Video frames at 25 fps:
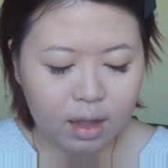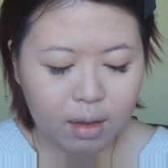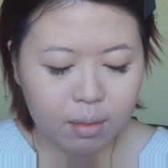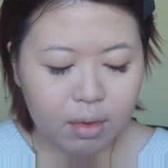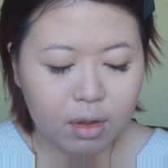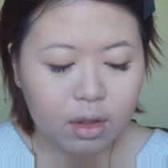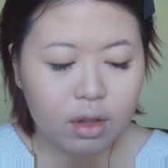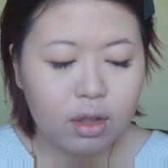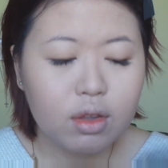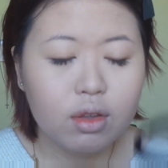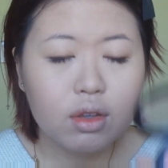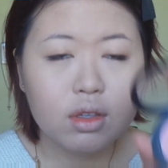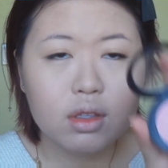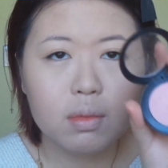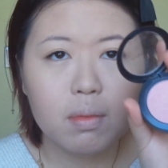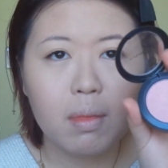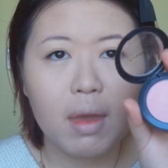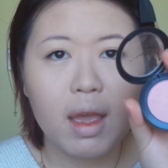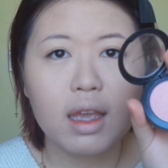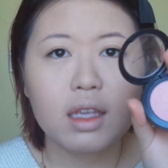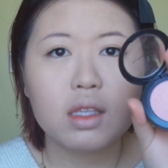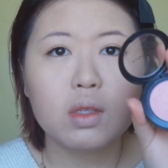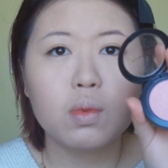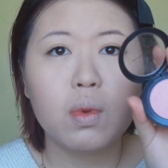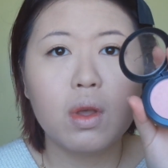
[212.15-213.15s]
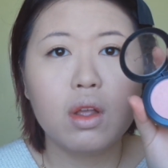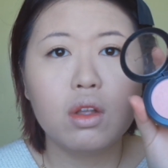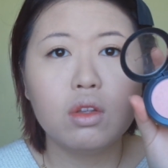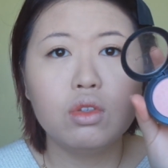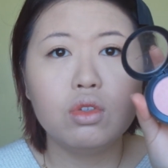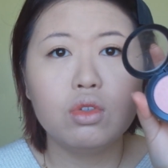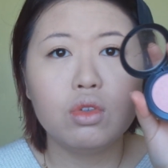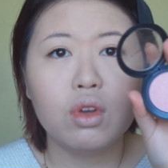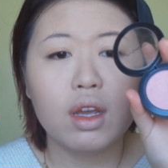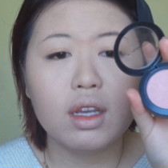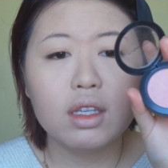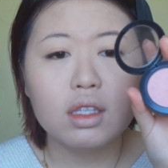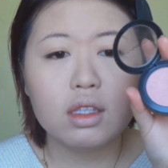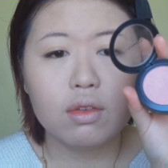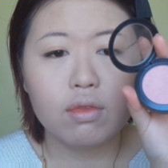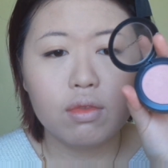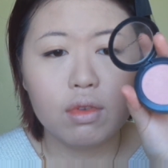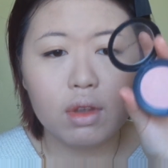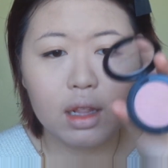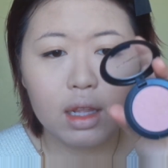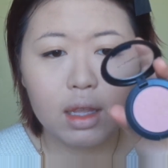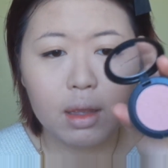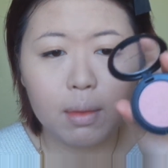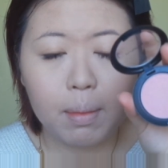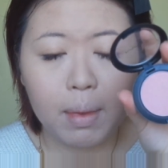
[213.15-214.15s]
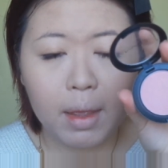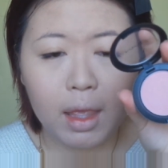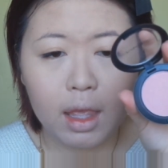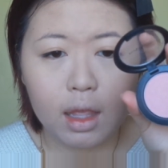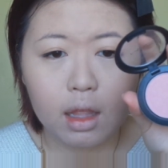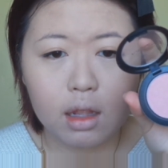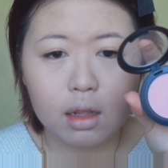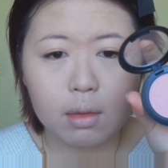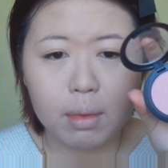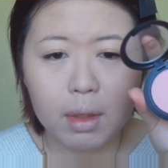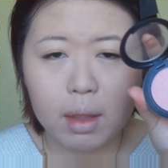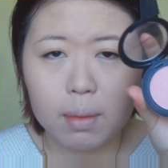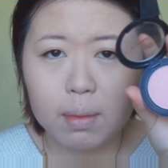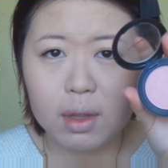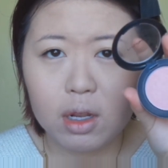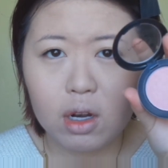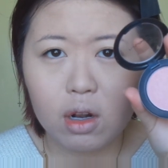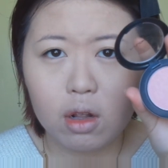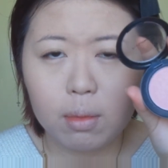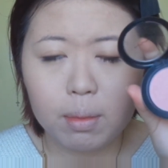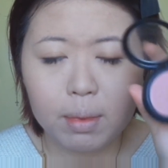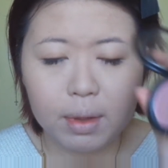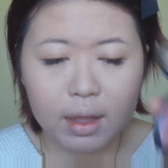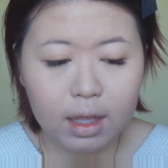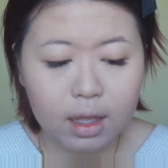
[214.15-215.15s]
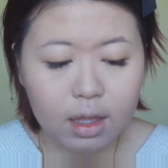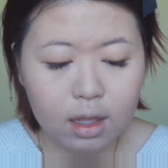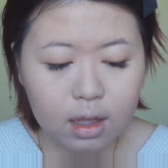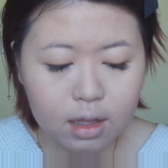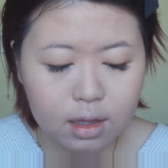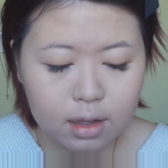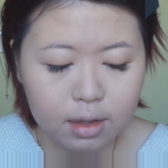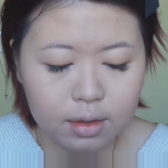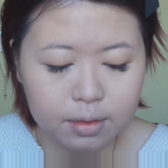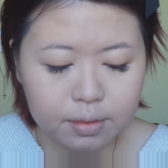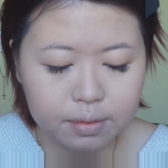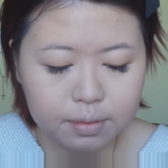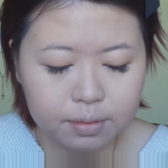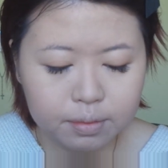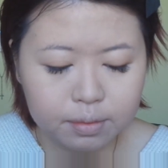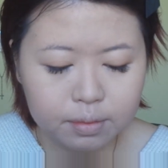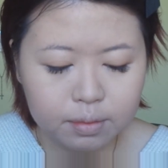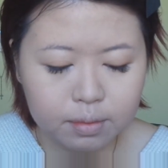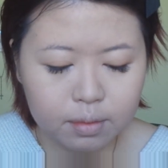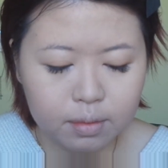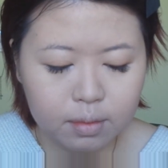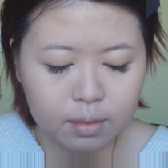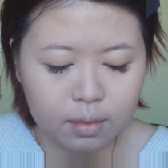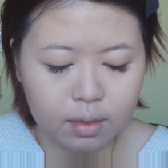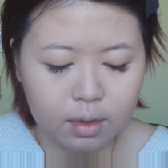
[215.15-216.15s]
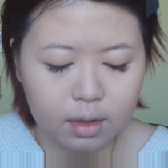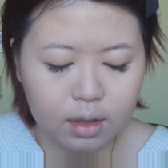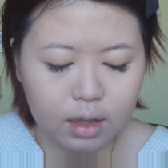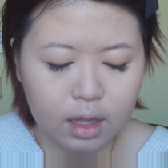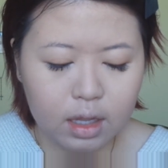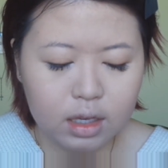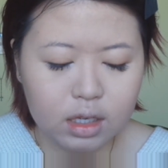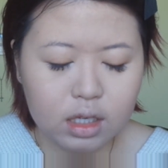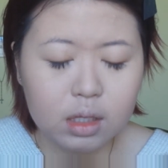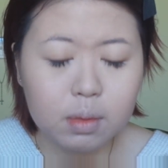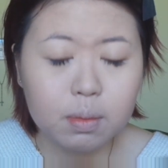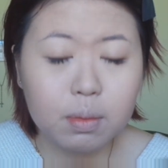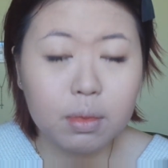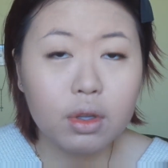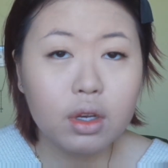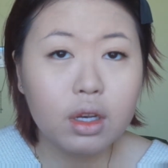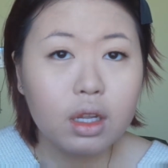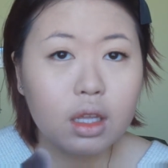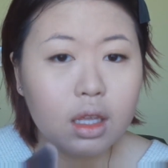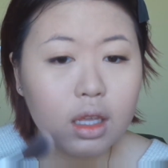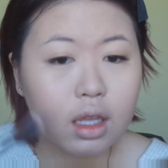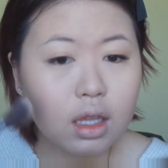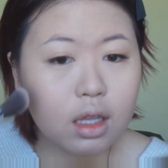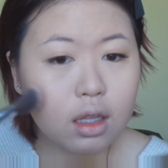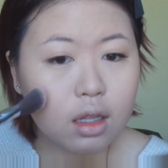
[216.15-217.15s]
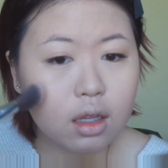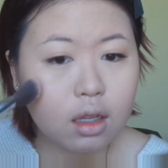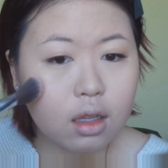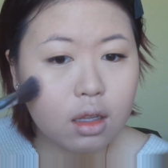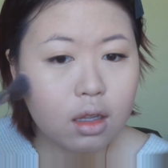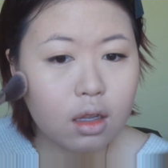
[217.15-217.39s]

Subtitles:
I'm going to use Maxwell Dress, a really pale baby doll pink. I'm just putting it